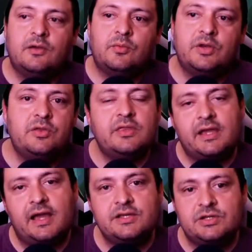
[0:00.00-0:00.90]
What do you
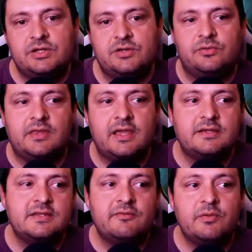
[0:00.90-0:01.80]
think I should do?
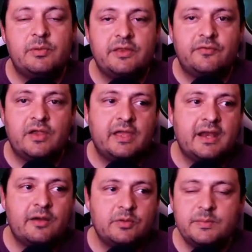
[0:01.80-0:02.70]
Thanks everybody for
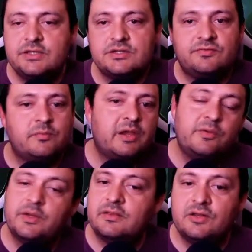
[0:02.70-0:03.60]
hanging out with me just for my
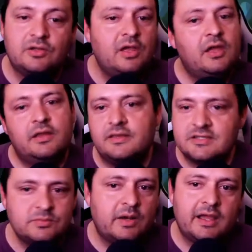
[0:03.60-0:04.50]
quick little
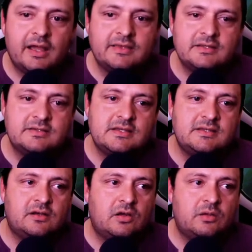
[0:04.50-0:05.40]
this is what I got this
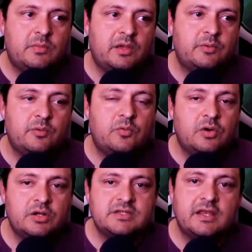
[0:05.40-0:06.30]
season on my
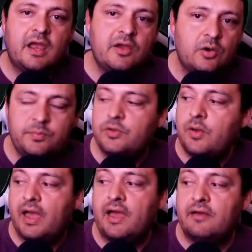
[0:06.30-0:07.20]
rewards, and I hope you
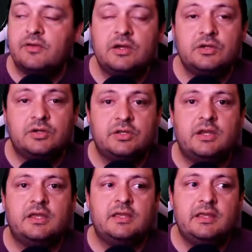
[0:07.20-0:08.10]
have a
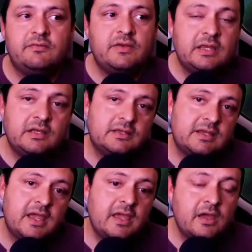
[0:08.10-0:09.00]
good evening,
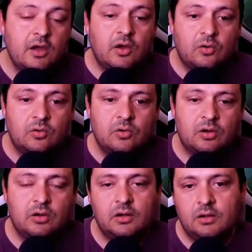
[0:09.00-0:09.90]
day,
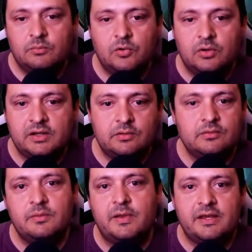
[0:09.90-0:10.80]
or morning,
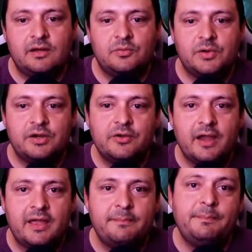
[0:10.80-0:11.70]
depending on where you're
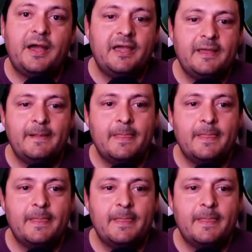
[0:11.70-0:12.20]
at. Bye.